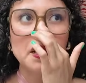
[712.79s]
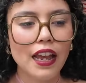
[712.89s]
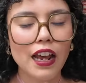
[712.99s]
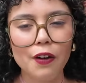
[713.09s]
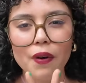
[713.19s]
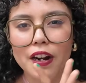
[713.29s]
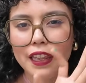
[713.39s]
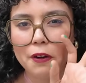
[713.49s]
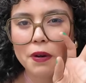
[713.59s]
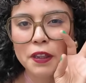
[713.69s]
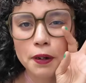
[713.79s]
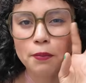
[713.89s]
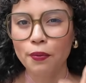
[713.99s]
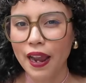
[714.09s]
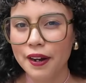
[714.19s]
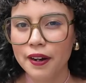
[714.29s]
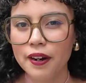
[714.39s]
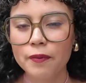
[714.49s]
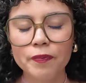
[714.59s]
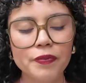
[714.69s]
and I kind of wanted like one of their
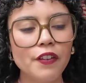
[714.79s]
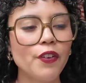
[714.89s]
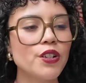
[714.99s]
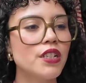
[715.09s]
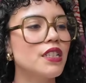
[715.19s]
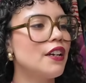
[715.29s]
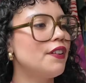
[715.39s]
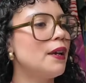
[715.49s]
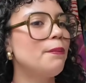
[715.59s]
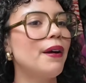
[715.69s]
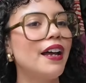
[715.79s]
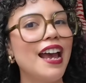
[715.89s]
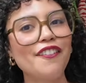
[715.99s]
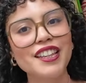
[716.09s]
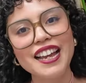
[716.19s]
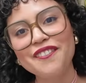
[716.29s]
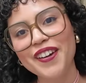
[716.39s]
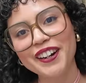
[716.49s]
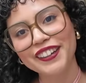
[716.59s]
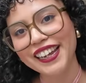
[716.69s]
brighter versions of it, but everything I
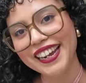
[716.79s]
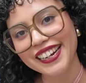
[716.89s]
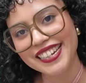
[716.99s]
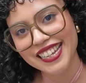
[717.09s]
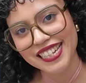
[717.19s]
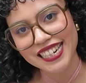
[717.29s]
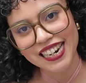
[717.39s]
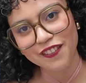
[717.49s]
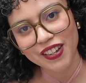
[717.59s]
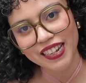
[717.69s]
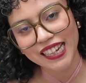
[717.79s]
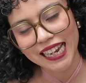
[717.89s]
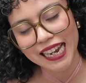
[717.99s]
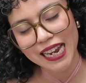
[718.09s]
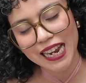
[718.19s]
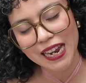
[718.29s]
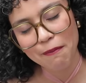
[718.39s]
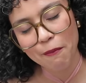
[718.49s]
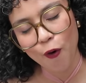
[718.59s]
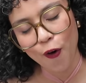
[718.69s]
find online is like significantly
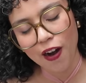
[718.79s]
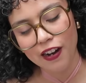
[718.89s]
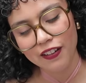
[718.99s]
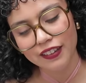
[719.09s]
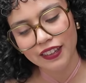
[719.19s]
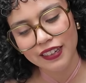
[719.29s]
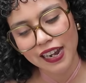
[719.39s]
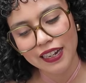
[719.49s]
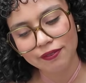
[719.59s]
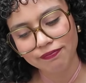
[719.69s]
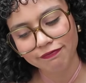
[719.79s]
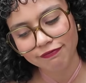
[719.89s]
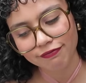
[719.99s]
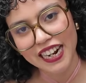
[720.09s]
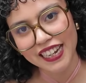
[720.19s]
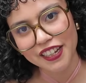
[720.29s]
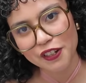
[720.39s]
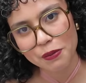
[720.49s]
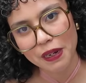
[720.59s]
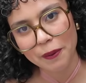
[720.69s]
more than that, and it
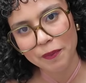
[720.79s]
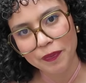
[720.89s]
kills me.